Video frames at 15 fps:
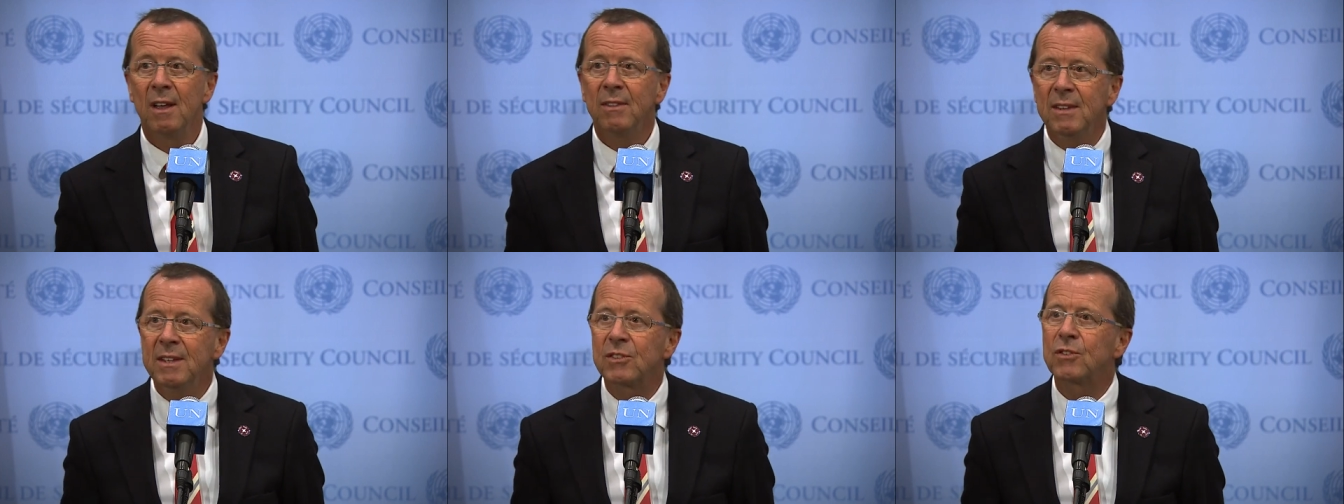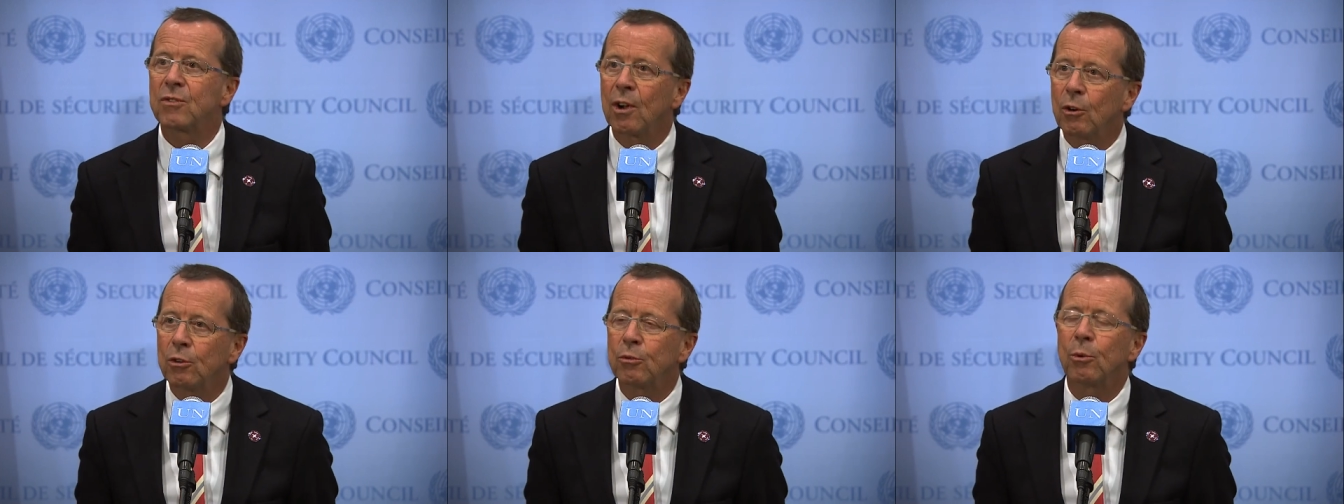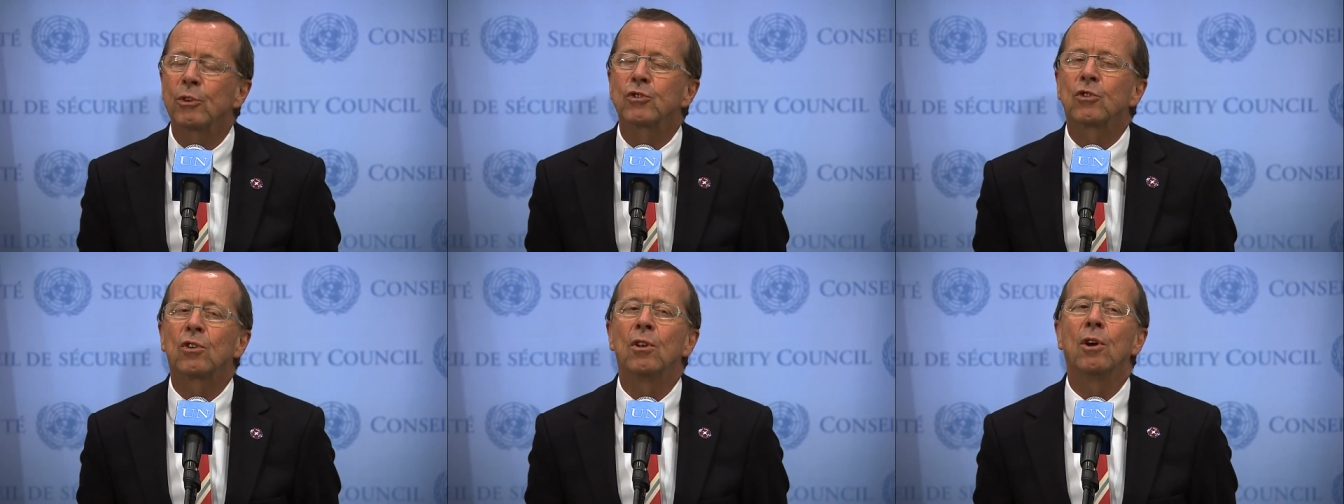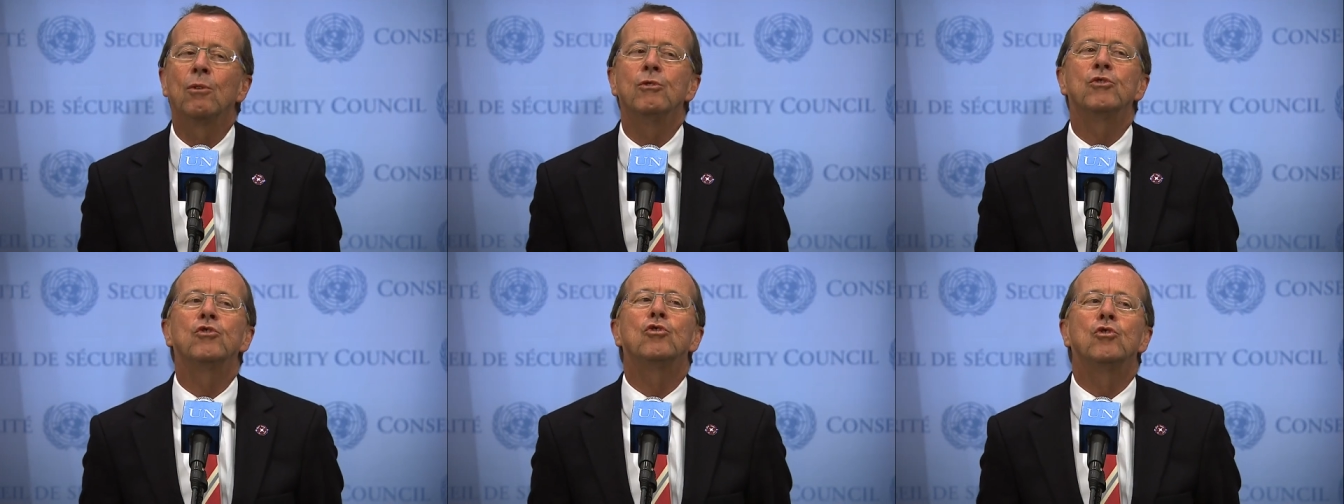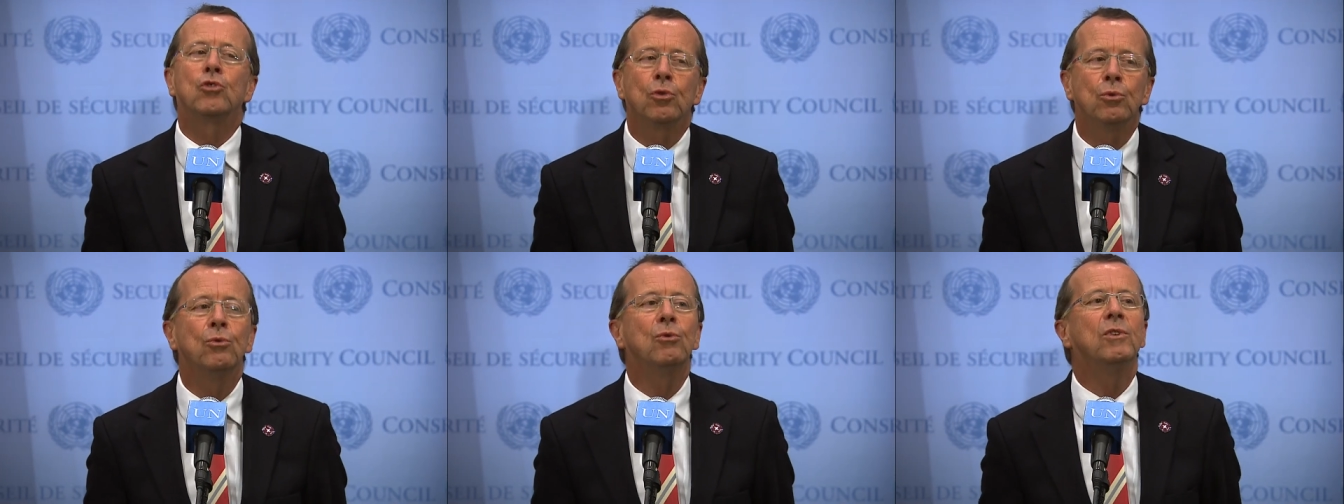This road was closed
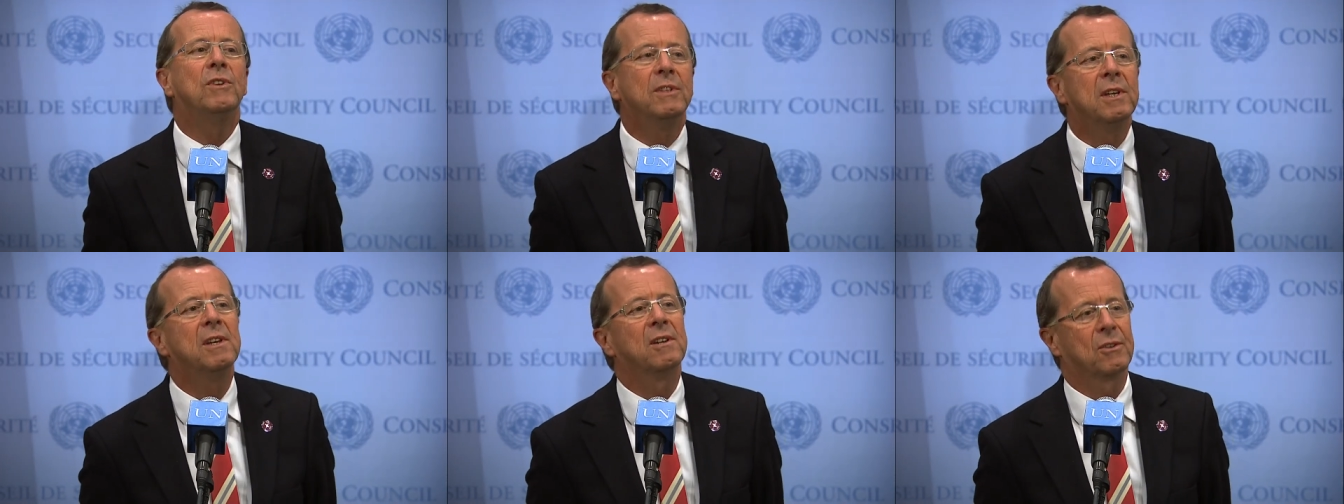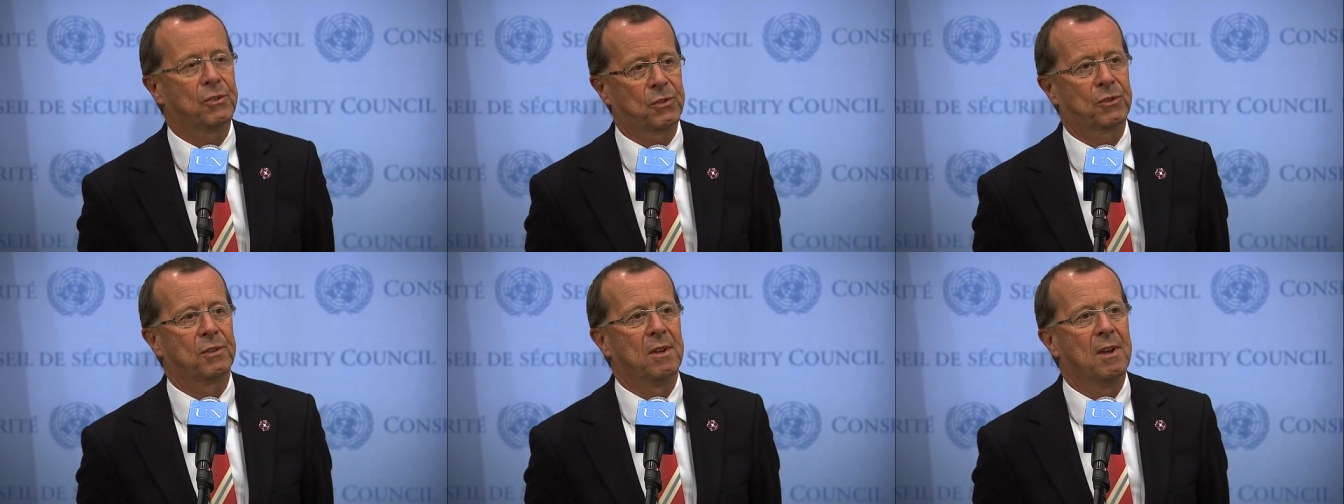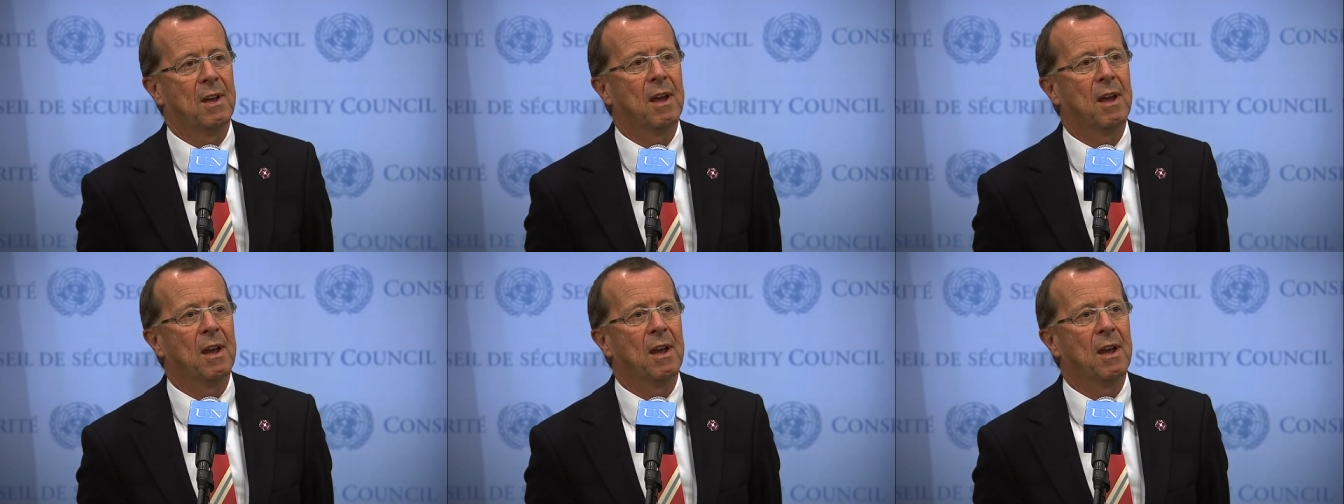two years.